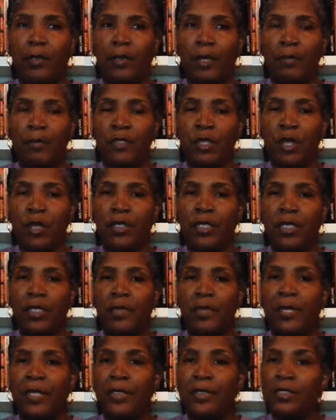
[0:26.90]
I'm talking
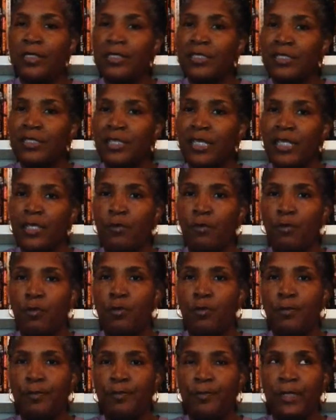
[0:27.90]
about the
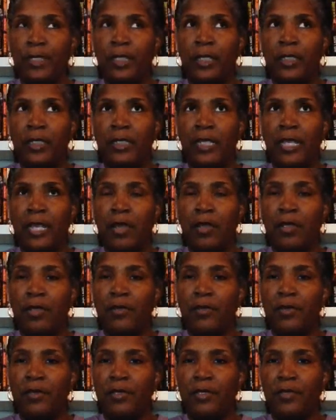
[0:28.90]
sequel now,
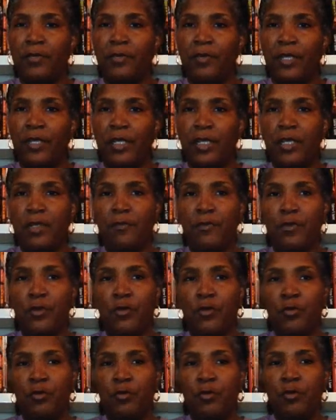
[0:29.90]
if any of
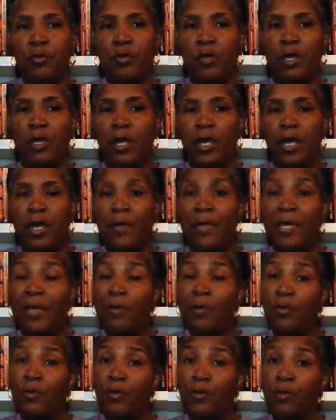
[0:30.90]
you um,
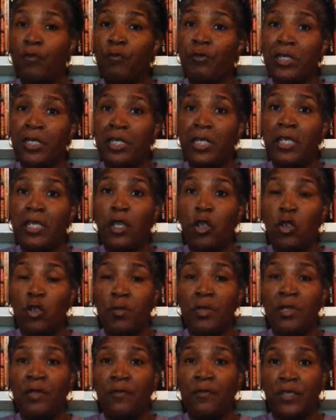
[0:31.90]
were reading
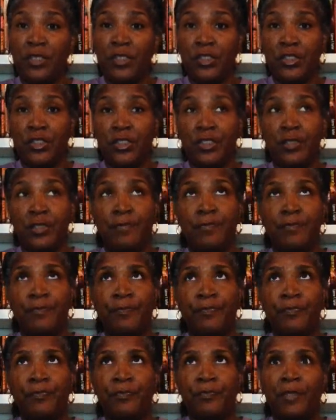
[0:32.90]
urban fiction
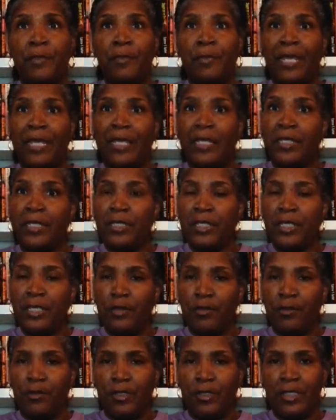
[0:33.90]
back in the
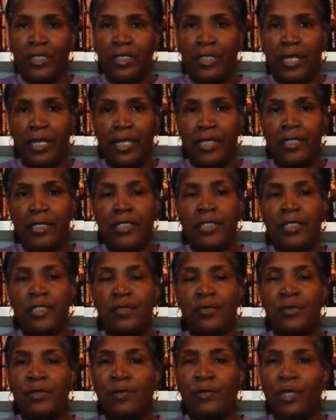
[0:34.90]
early
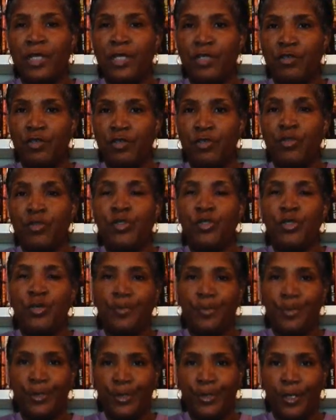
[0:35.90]
90s, we were introduced to a
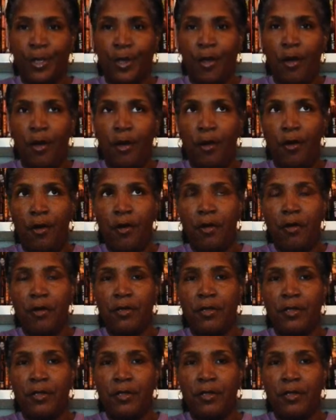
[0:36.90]
book called